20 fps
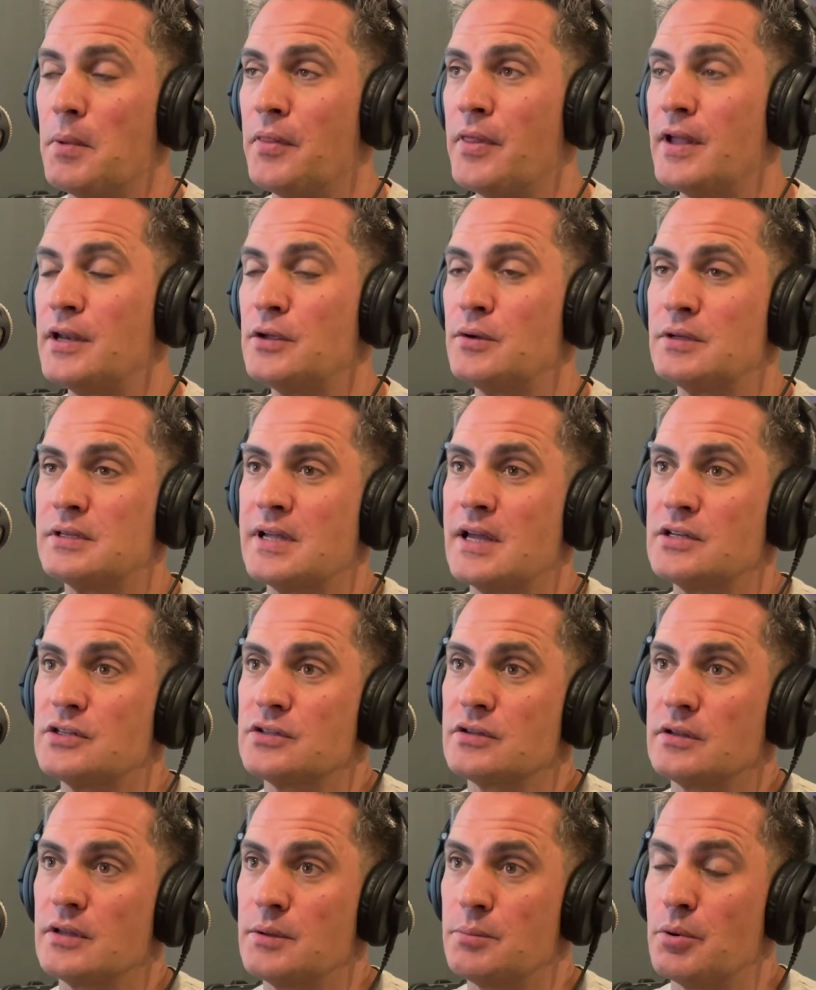But then you
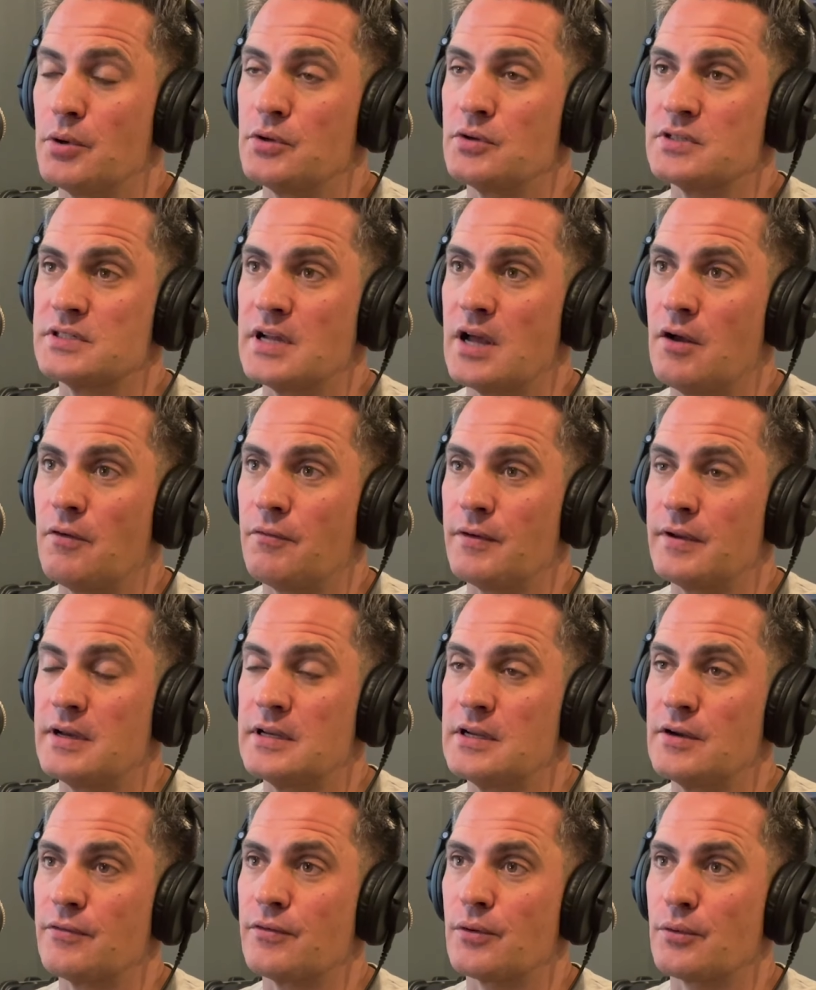intentionally put yourself in
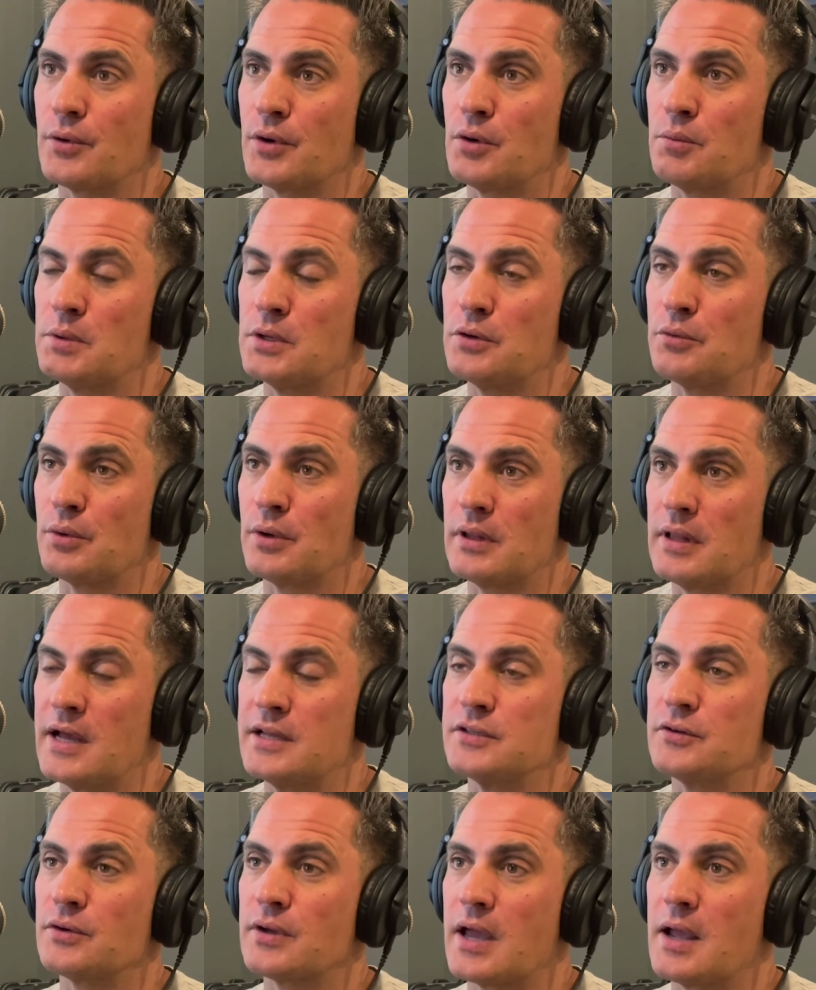a different room and you
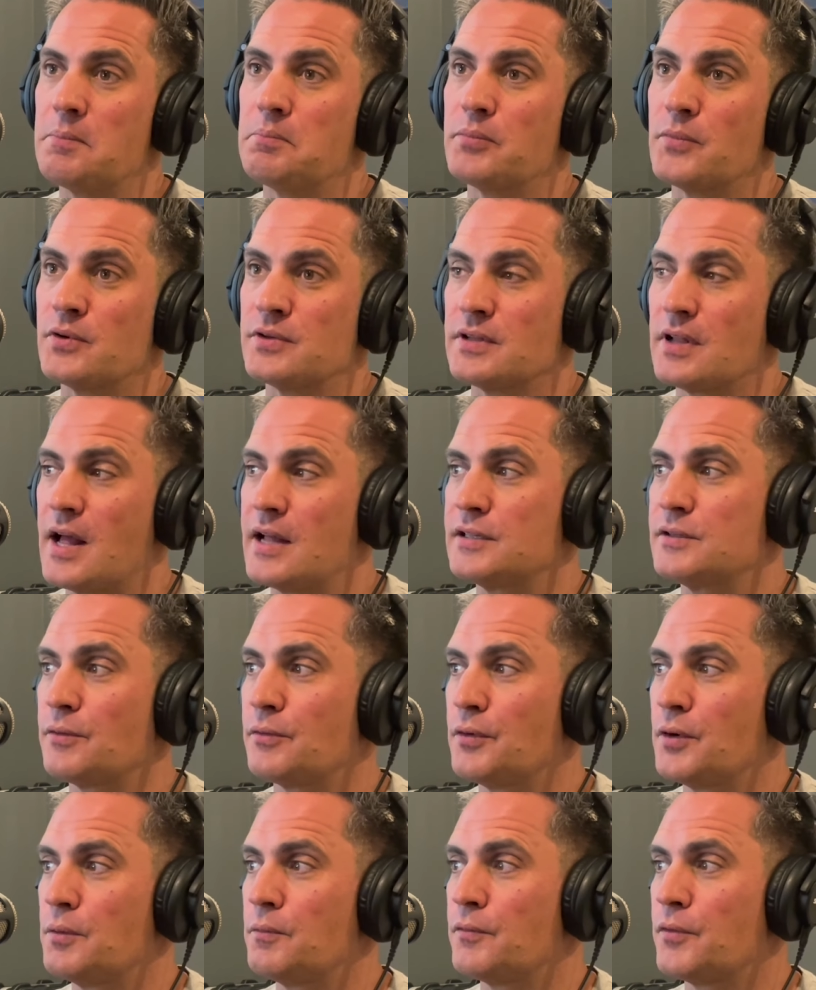realize, okay, there's lots
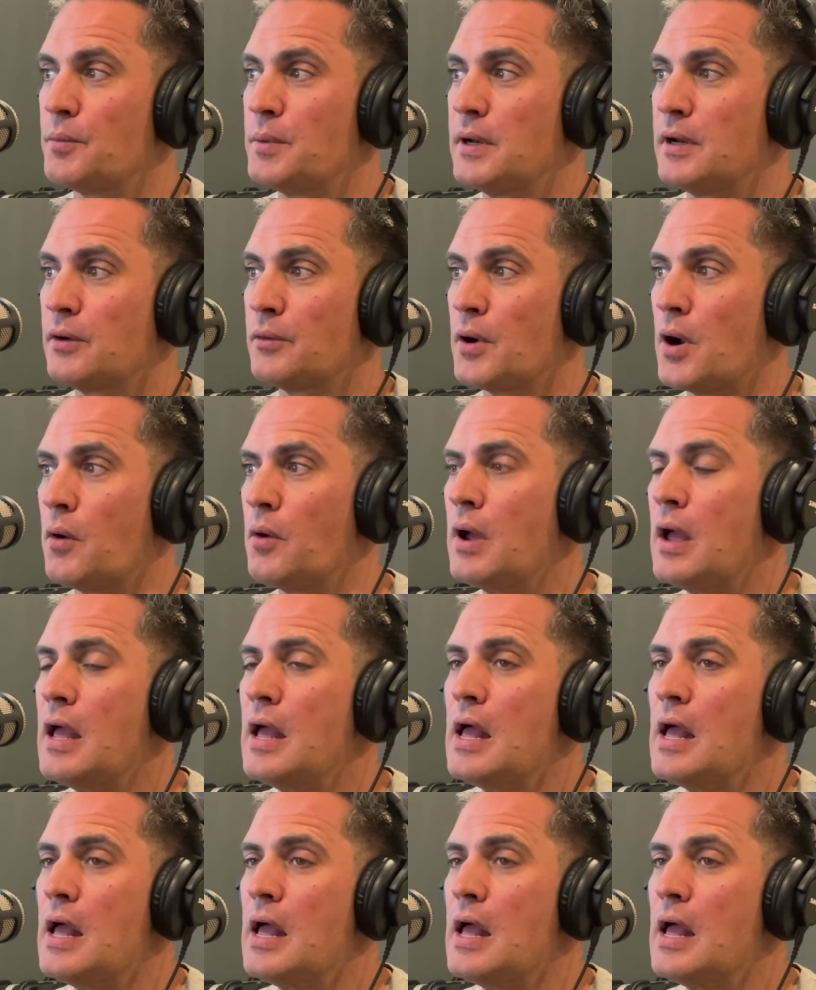of room for me to grow.